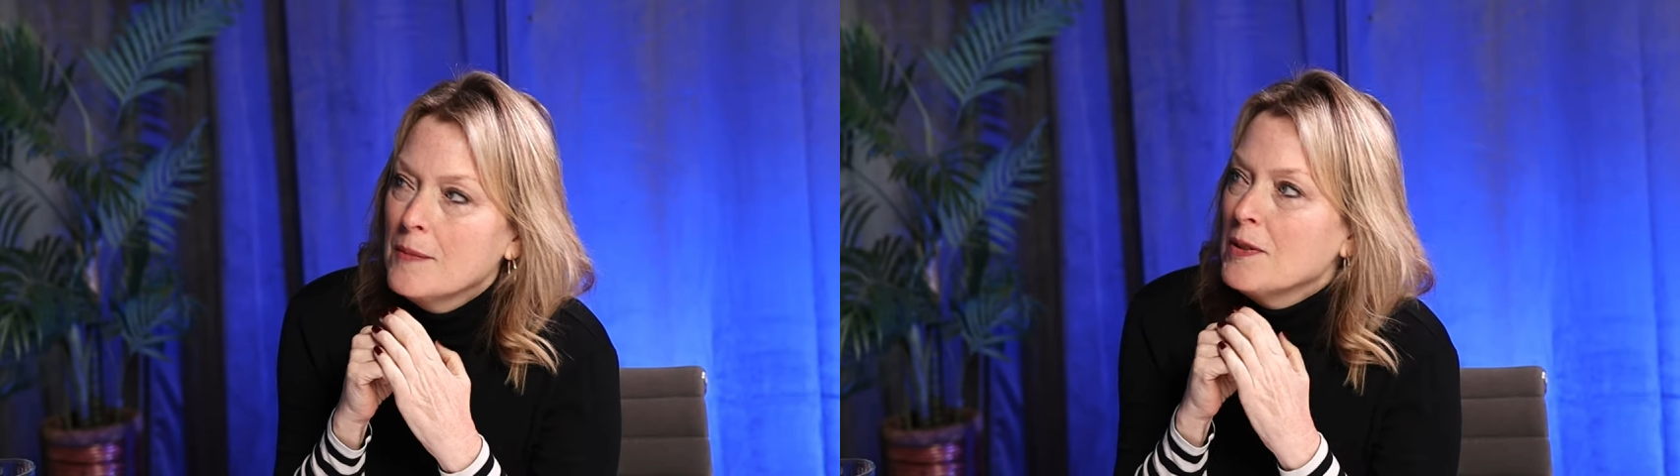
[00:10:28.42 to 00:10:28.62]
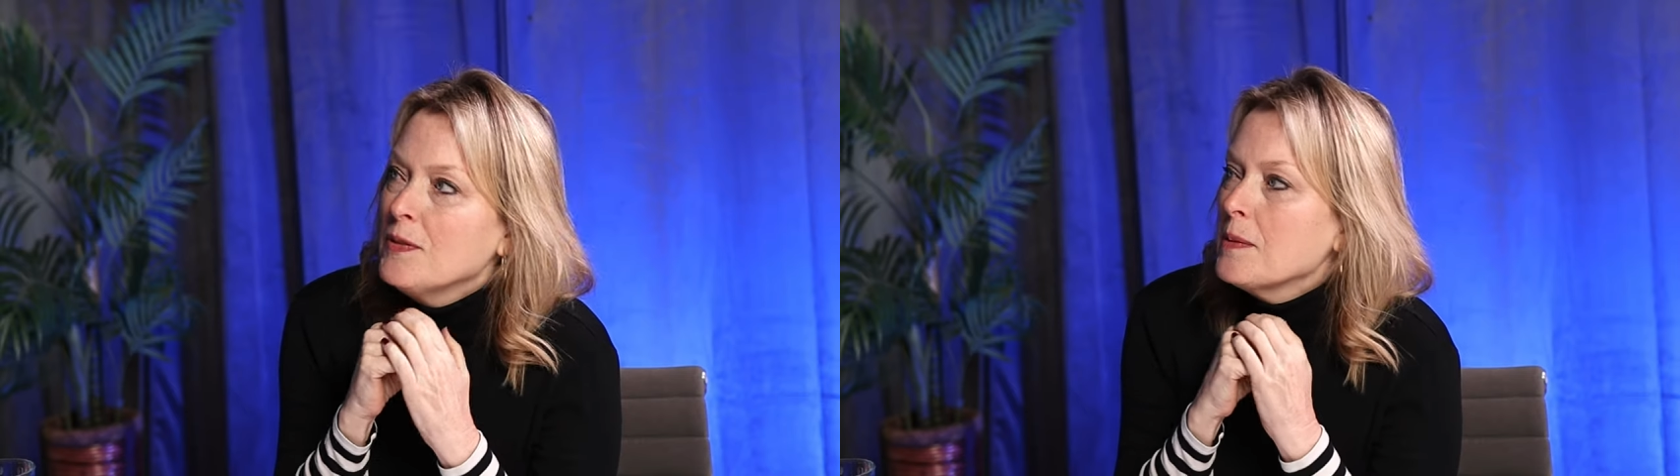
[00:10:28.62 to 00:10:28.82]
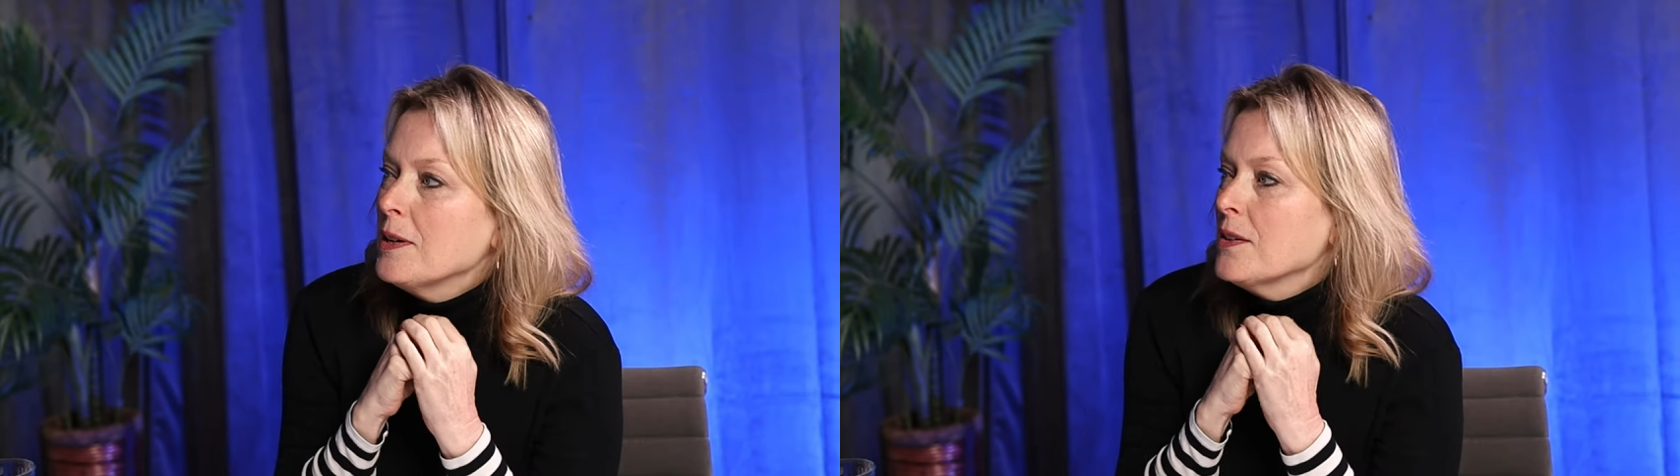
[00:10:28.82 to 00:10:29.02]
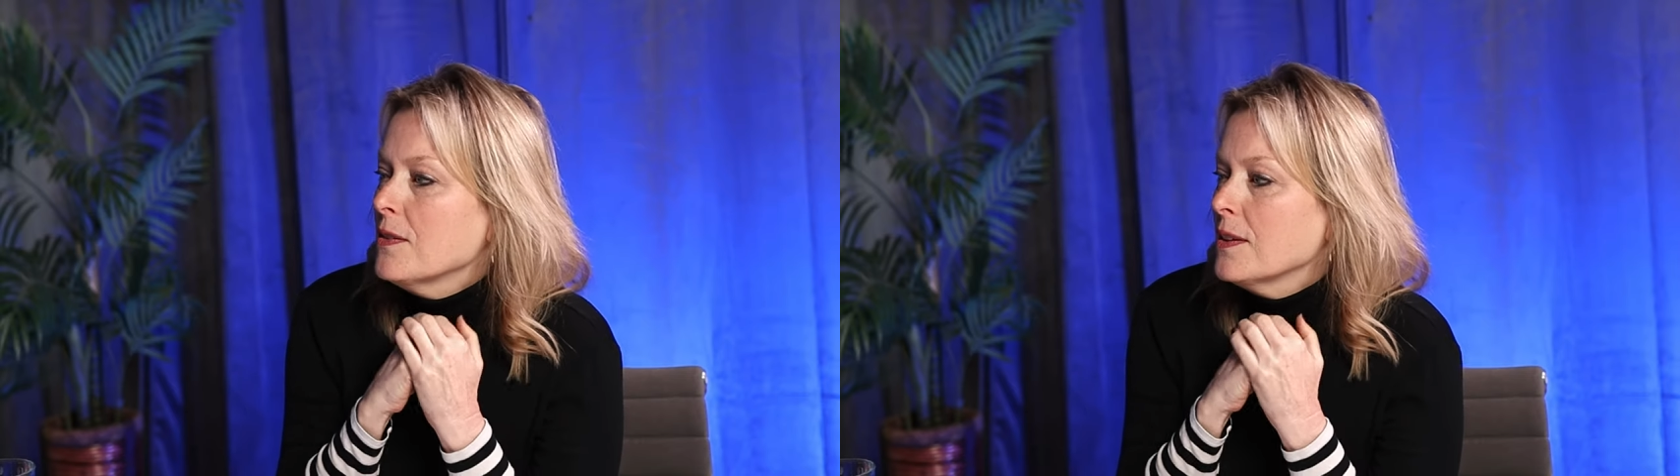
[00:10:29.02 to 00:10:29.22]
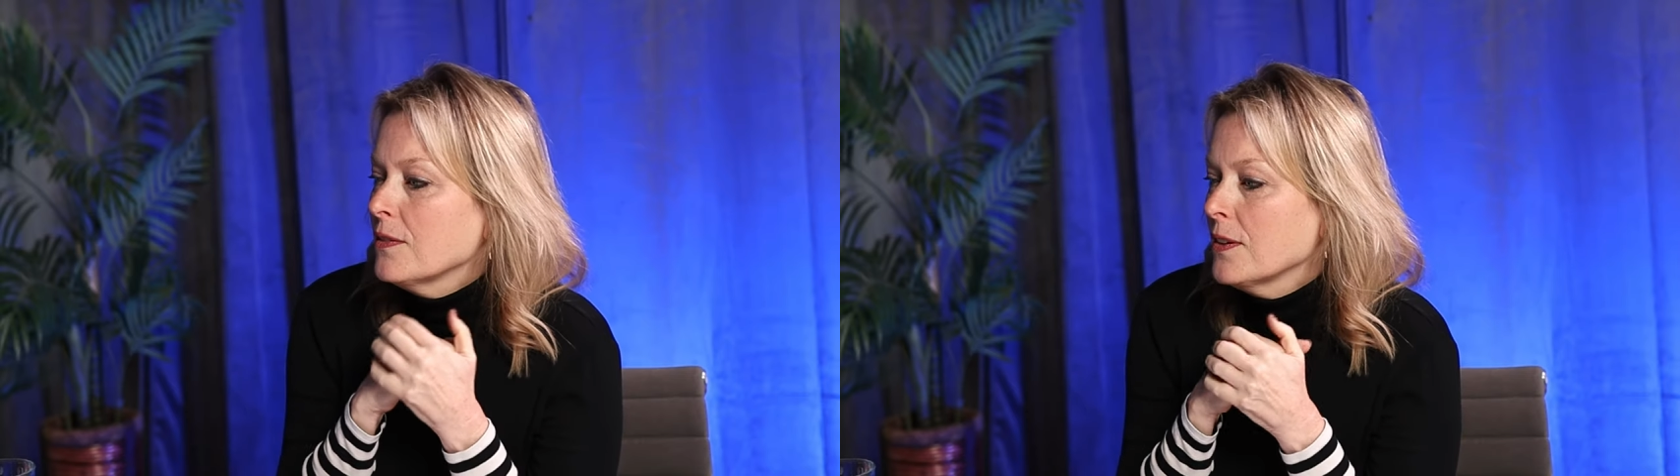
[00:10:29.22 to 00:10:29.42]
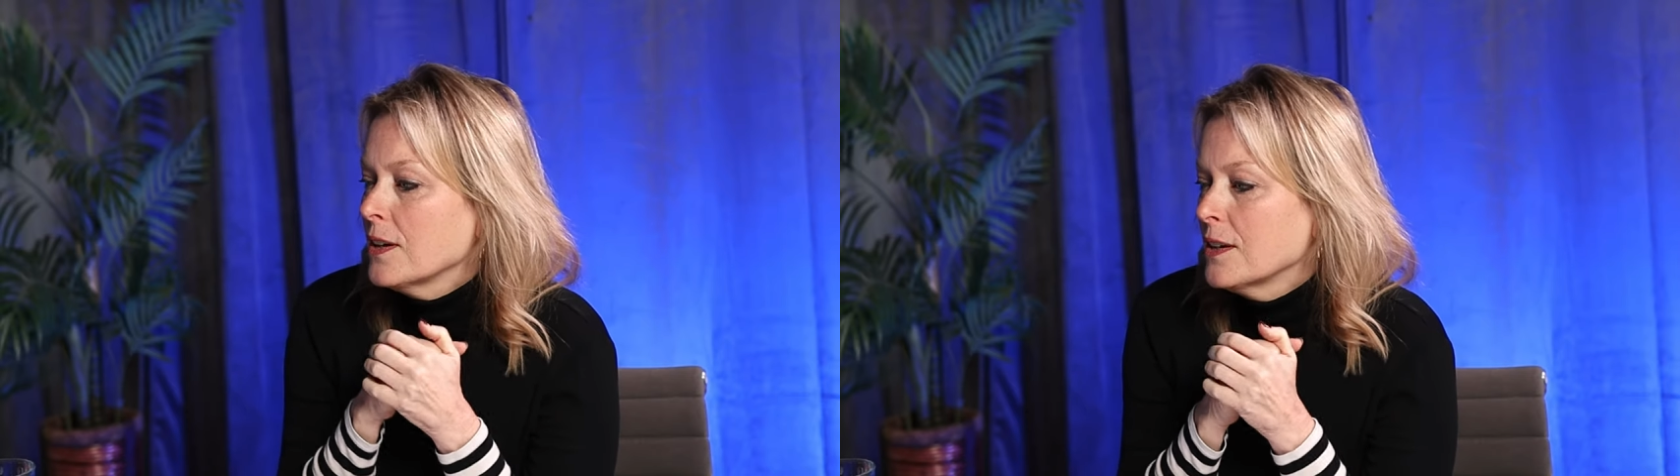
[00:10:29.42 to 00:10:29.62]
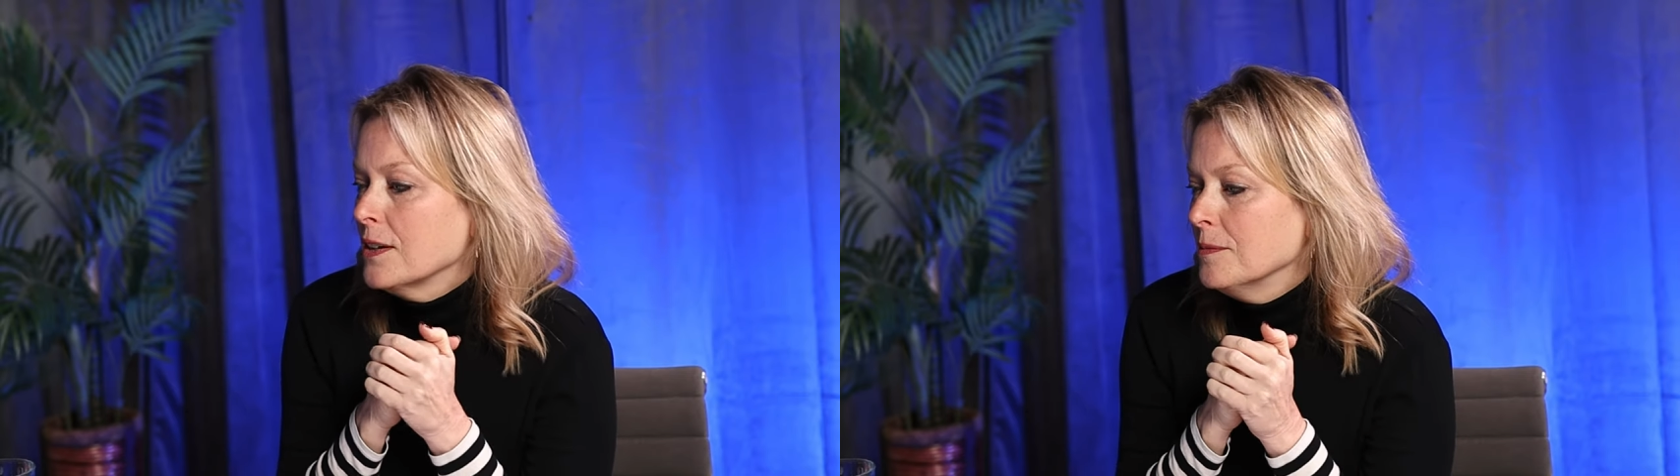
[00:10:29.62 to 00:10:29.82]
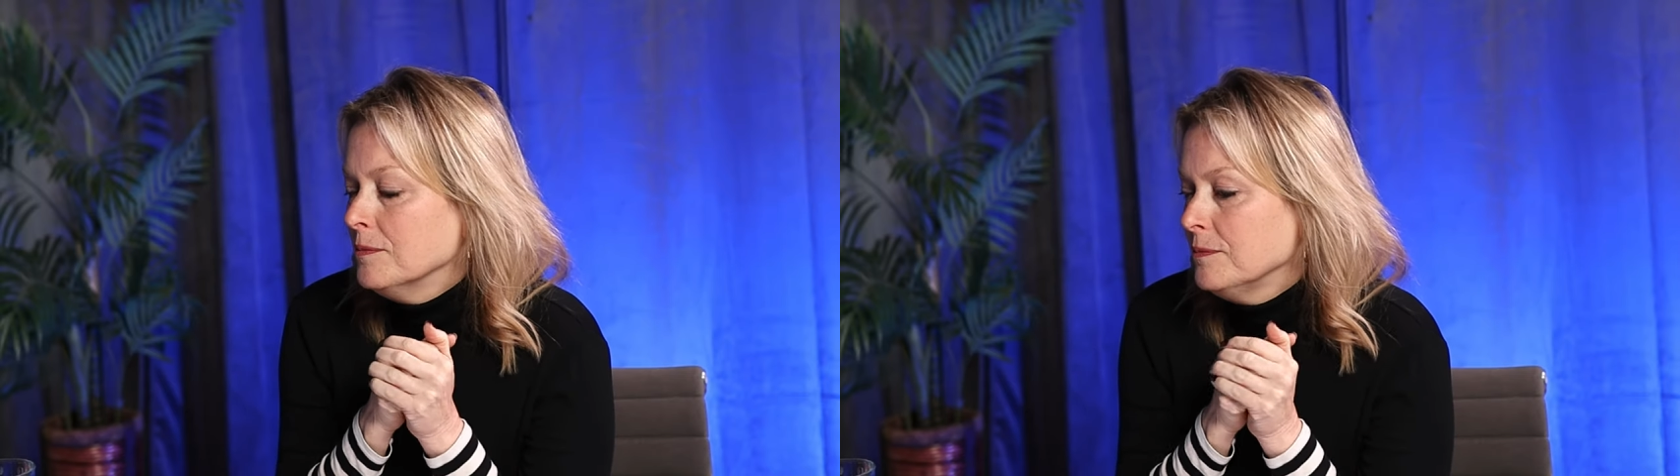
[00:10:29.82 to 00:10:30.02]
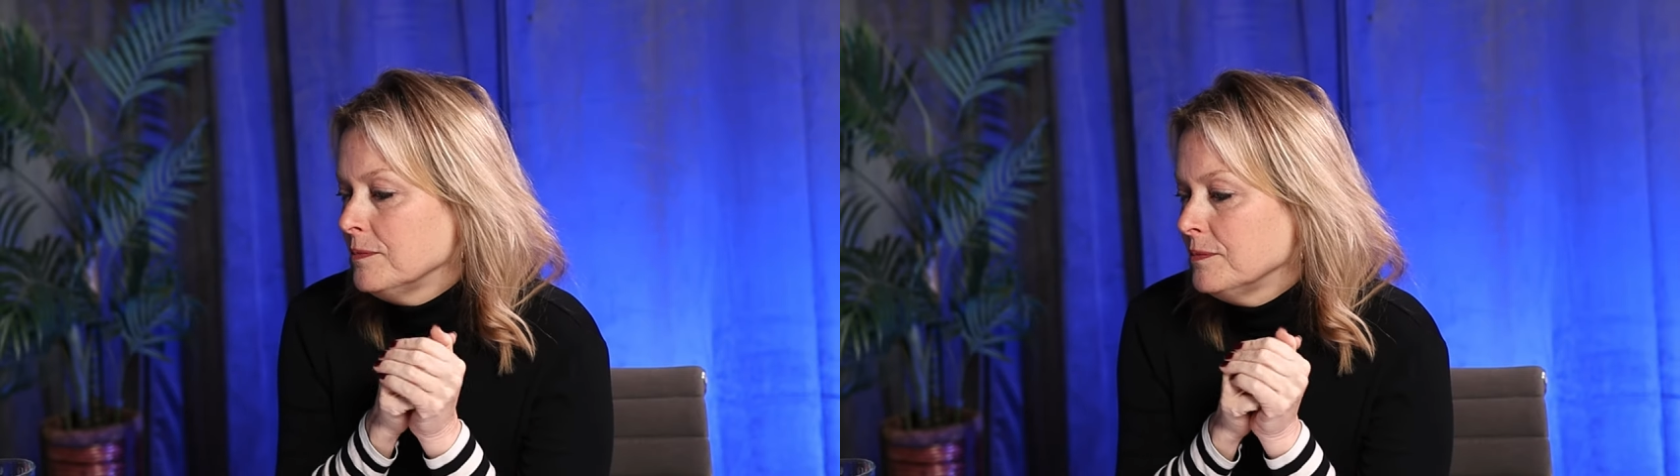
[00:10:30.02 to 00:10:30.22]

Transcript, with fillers: we think about things like, um,